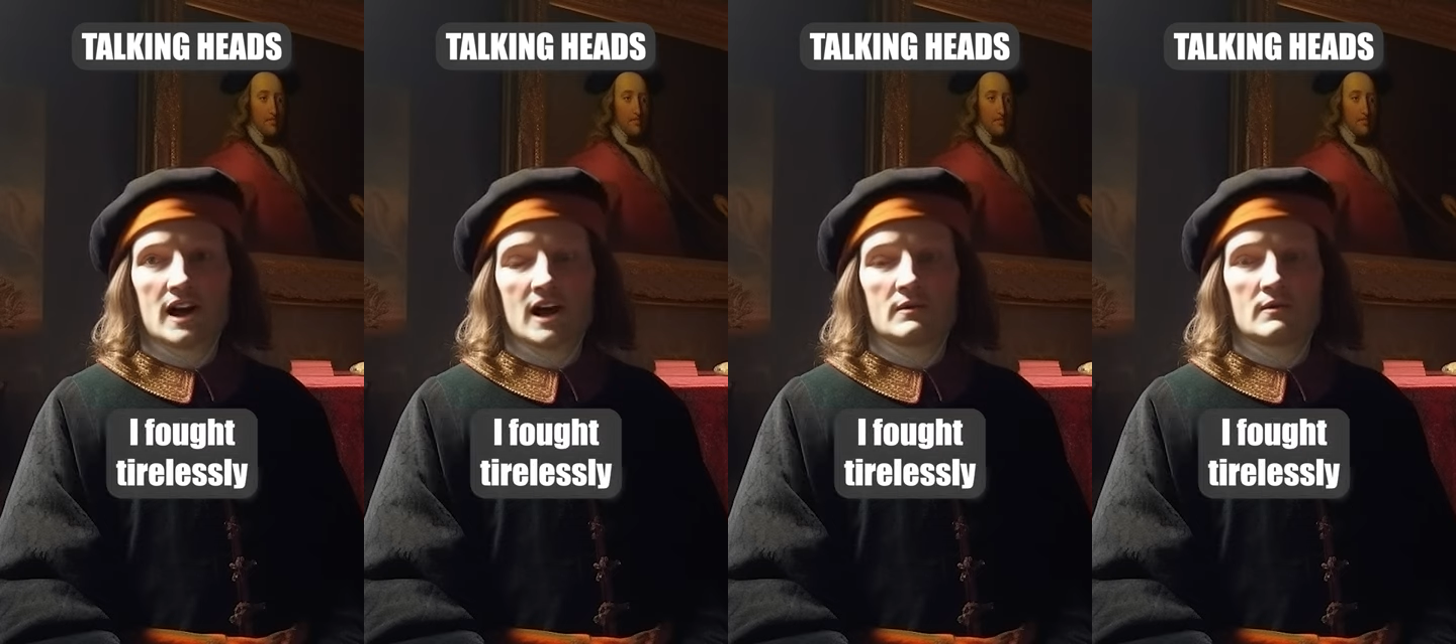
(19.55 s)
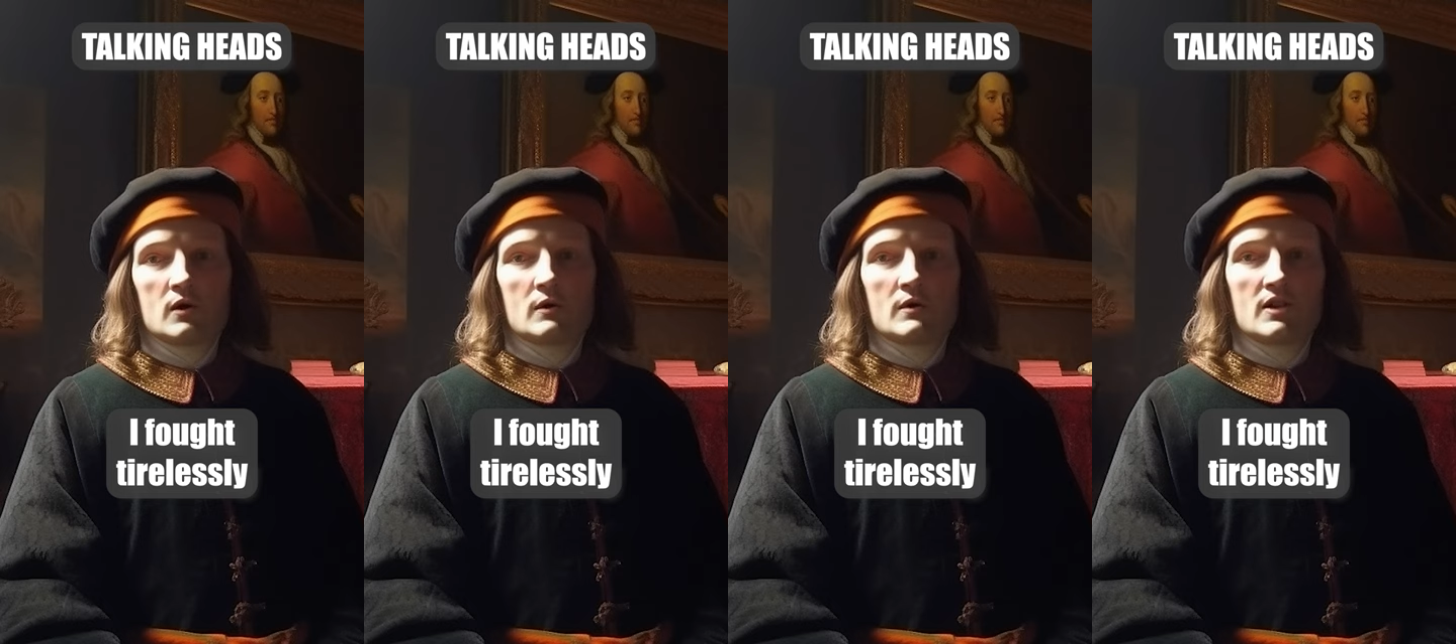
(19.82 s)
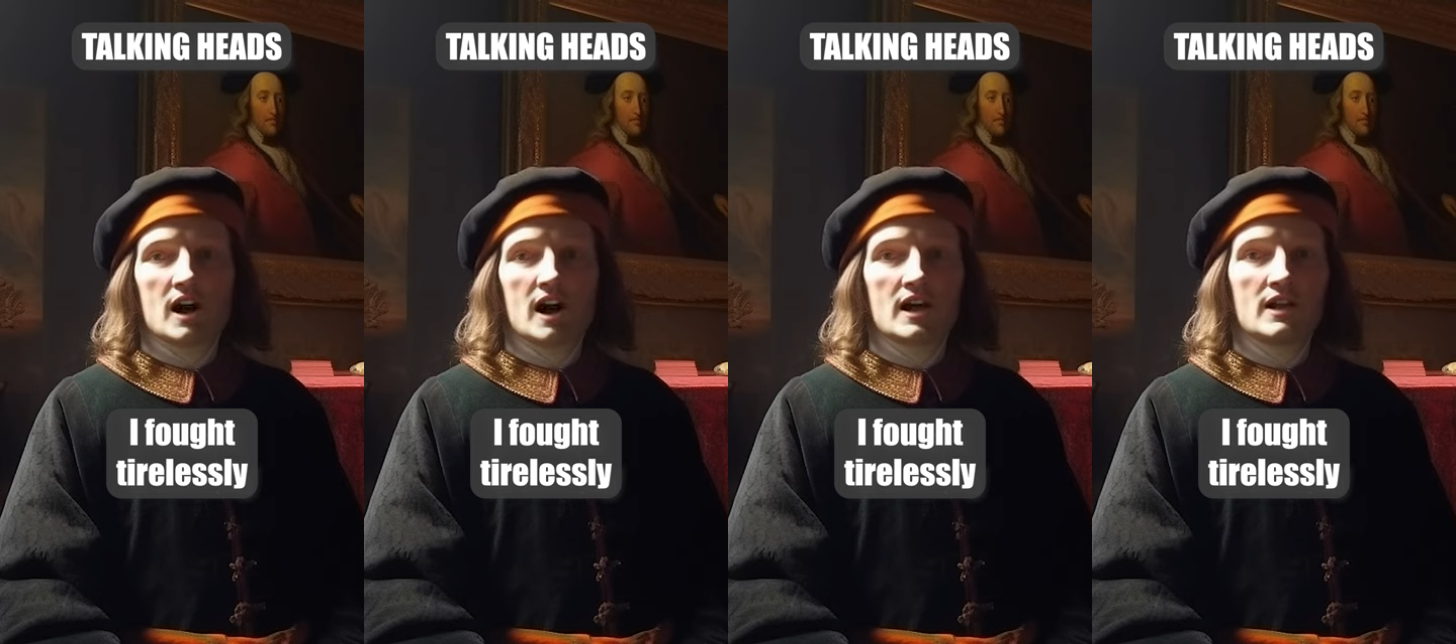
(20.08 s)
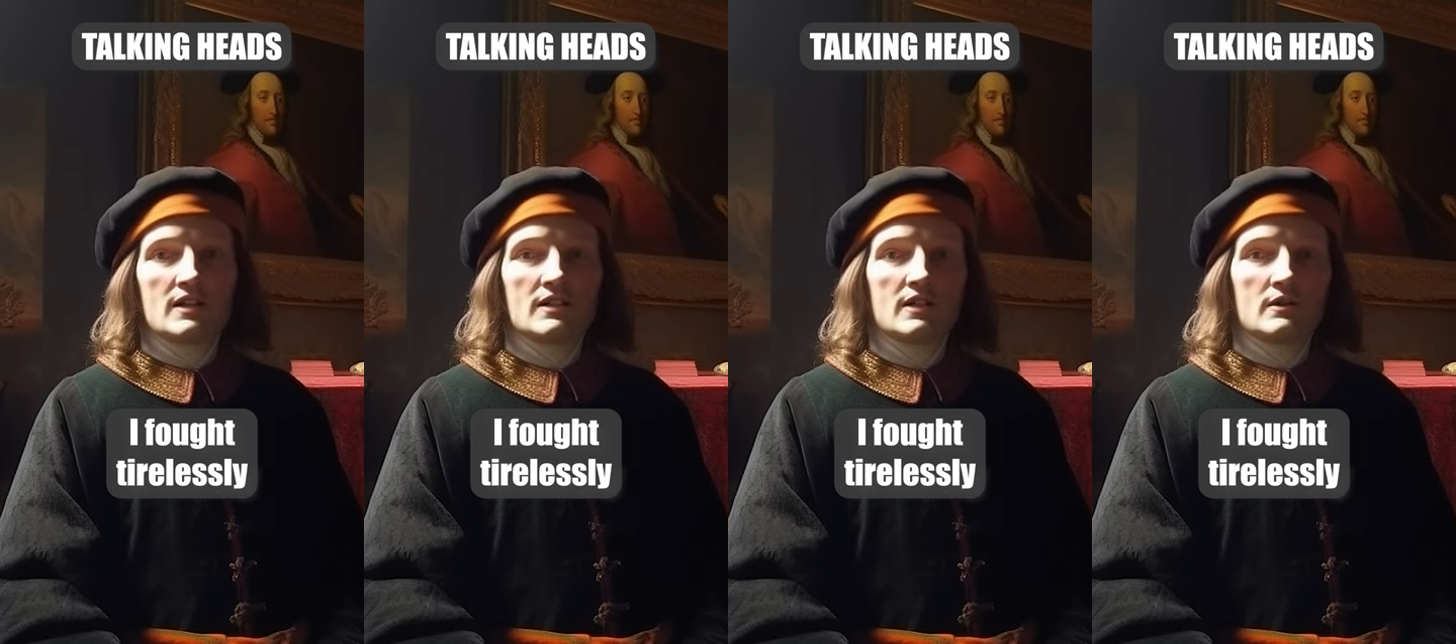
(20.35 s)
I fought
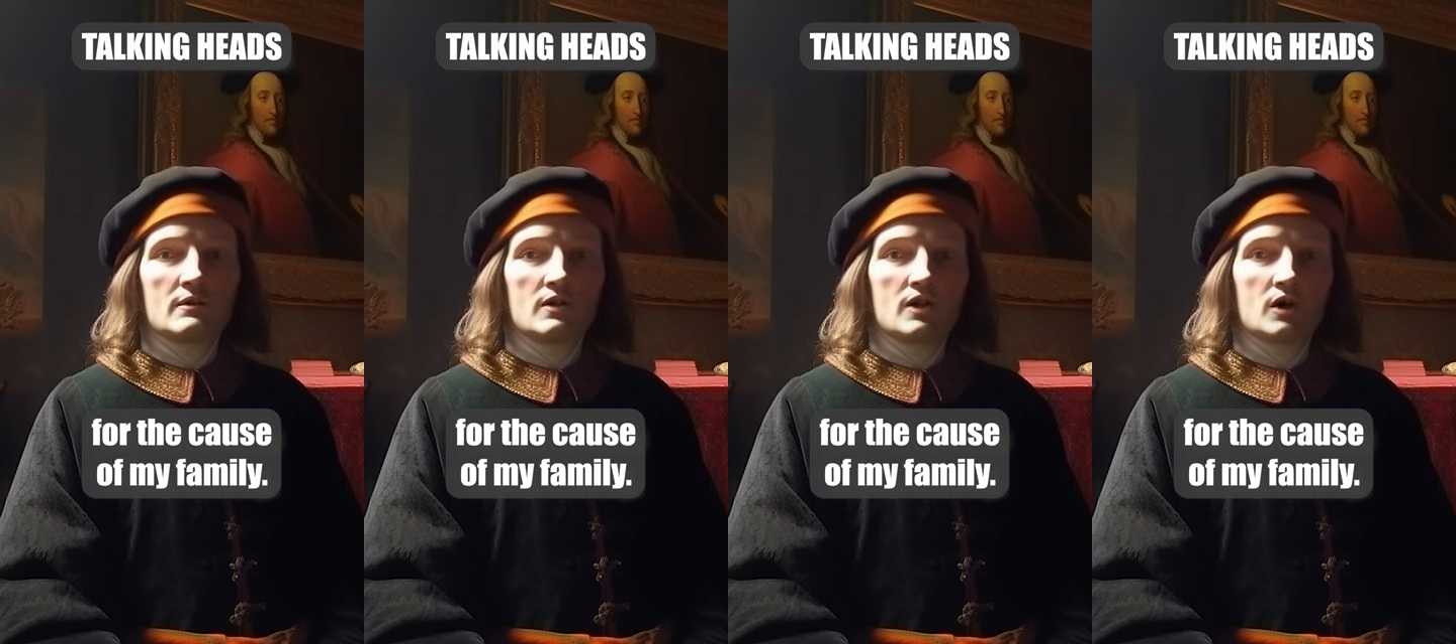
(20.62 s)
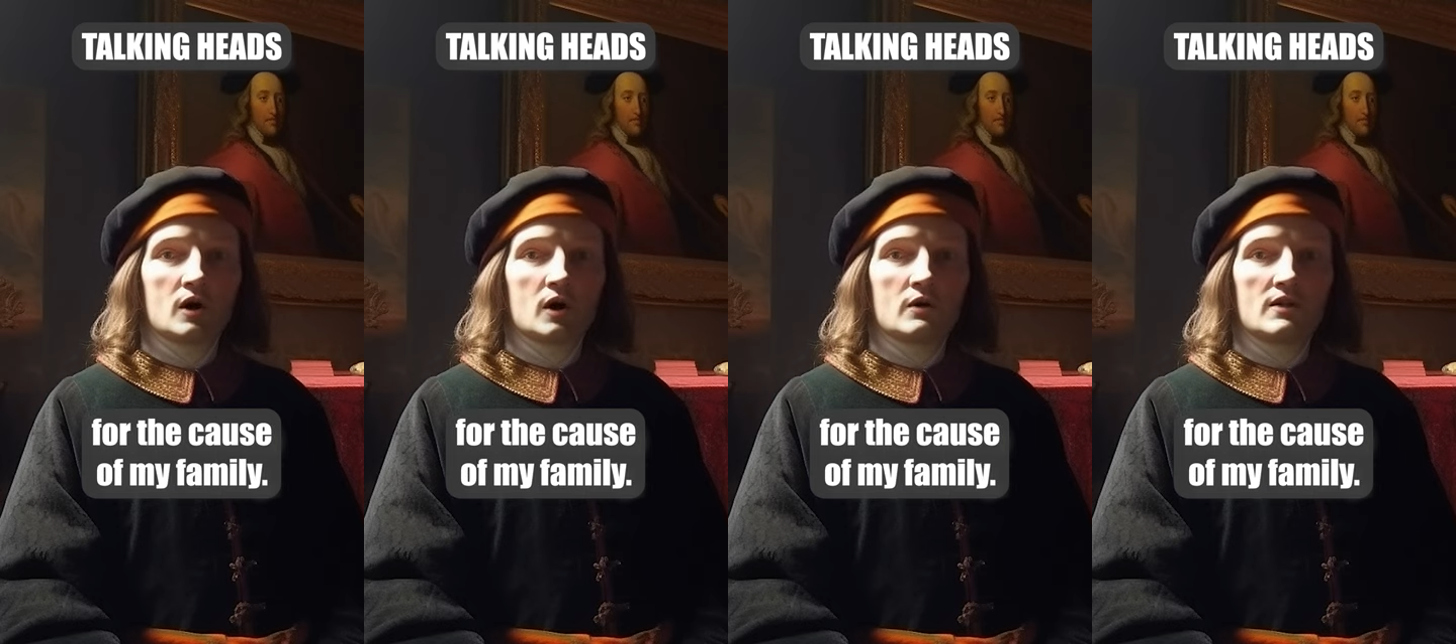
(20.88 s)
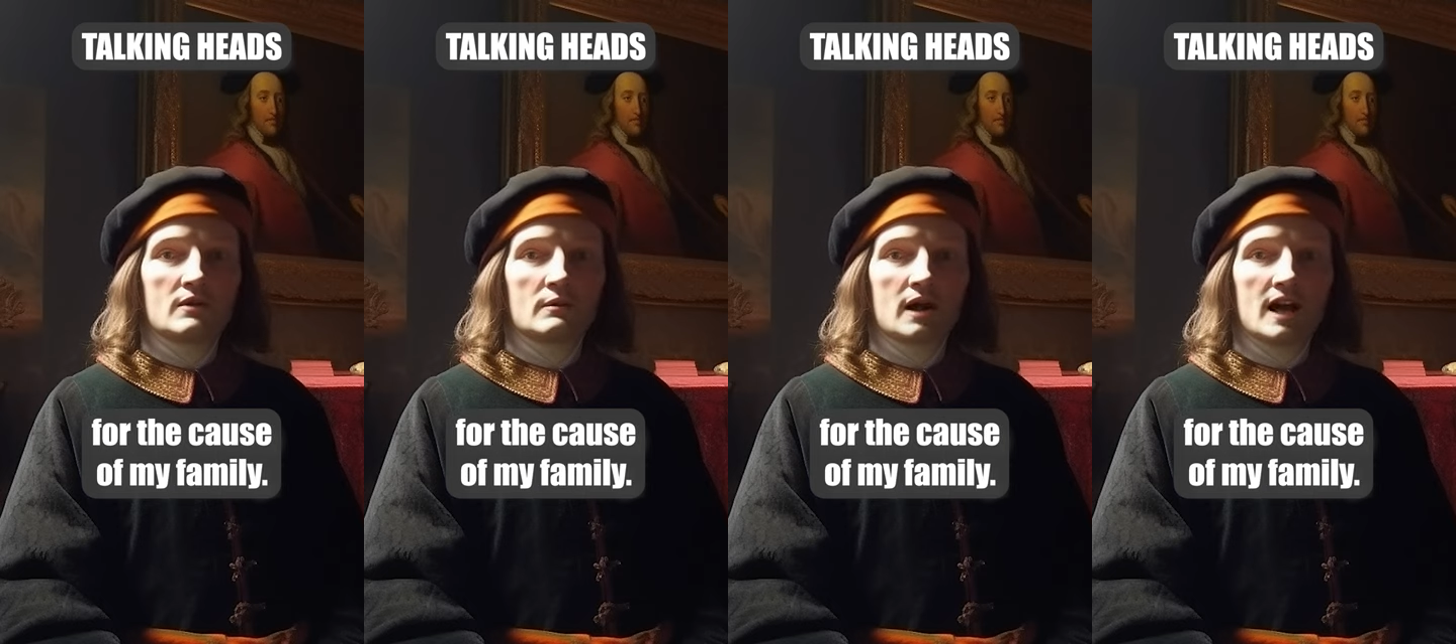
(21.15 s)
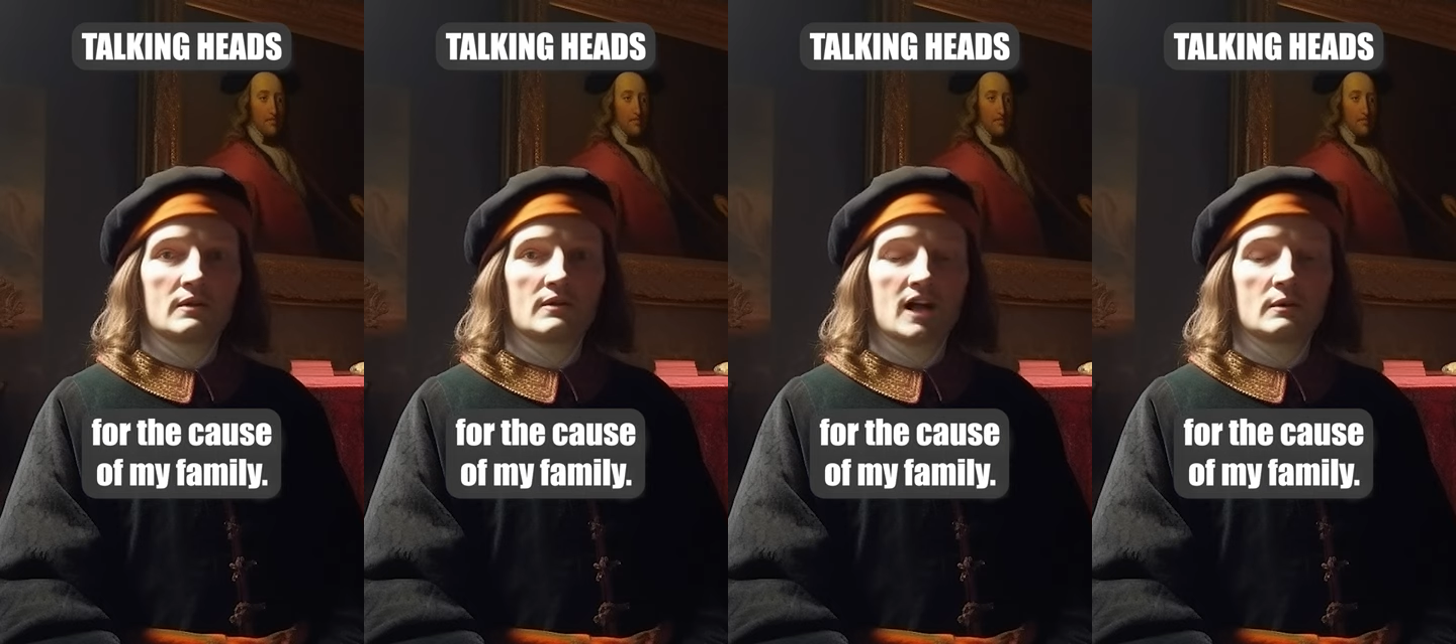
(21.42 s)
tirelessly for the cause of
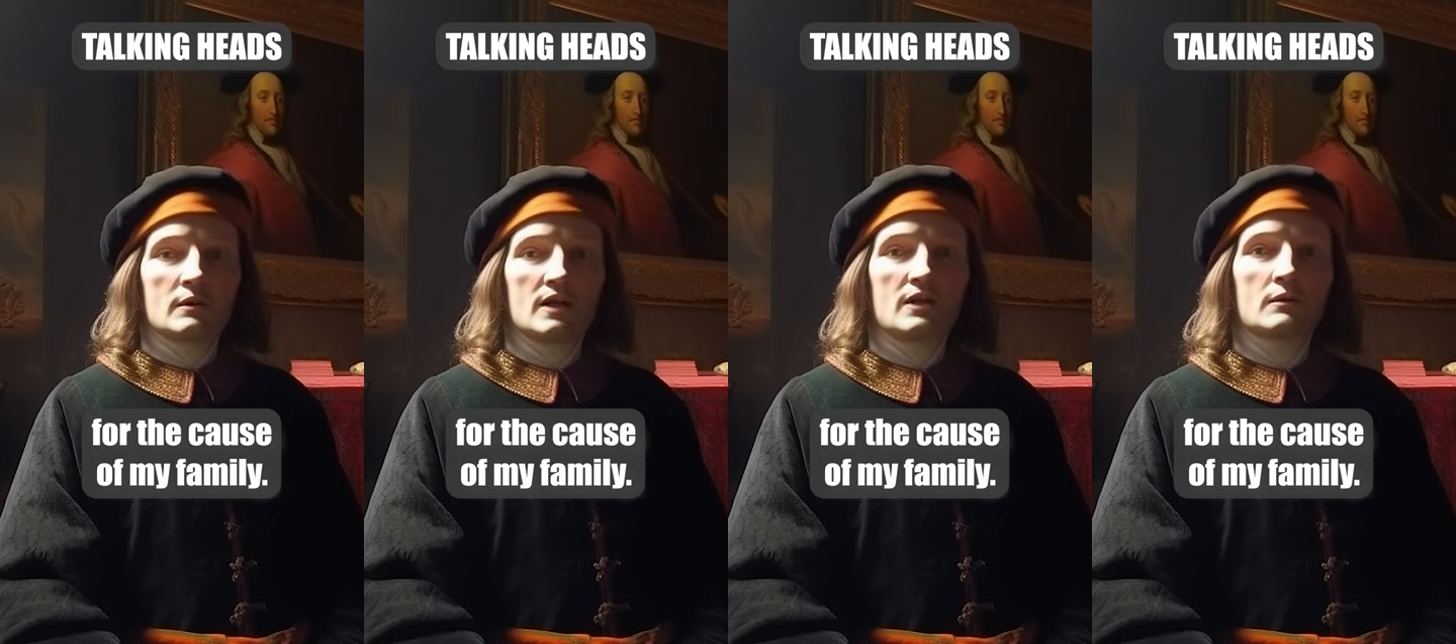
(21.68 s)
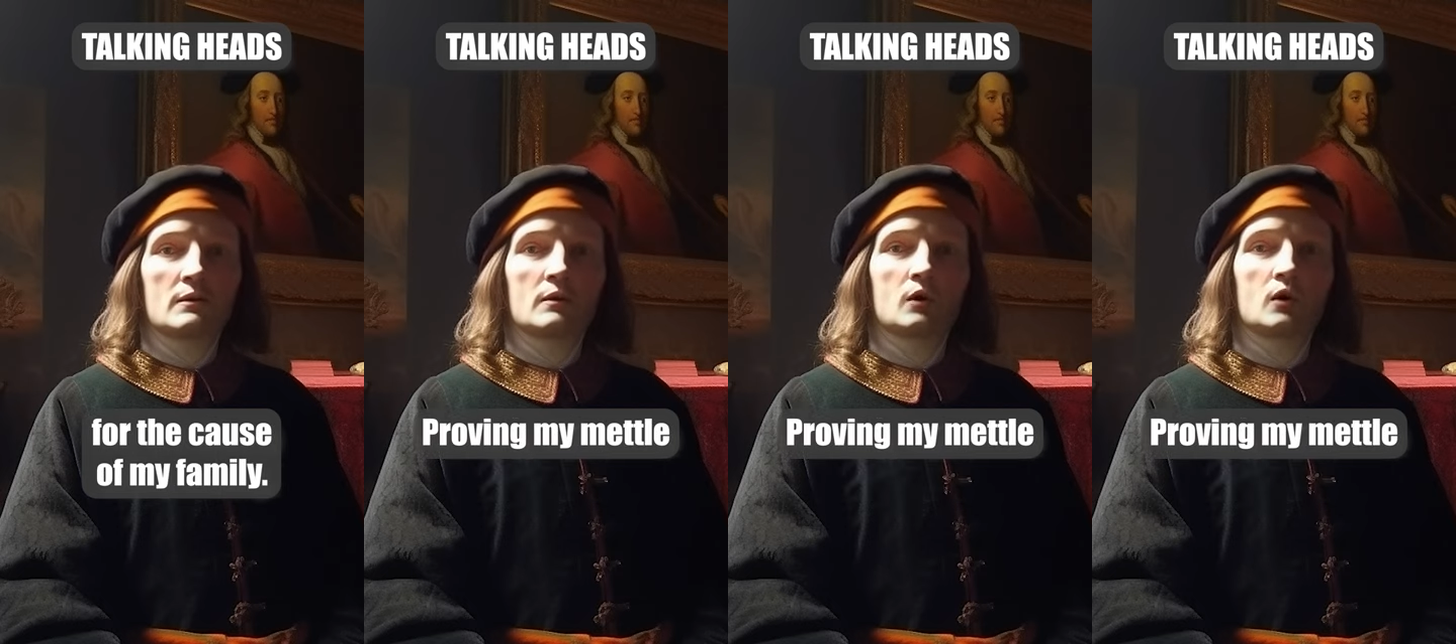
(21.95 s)
my family,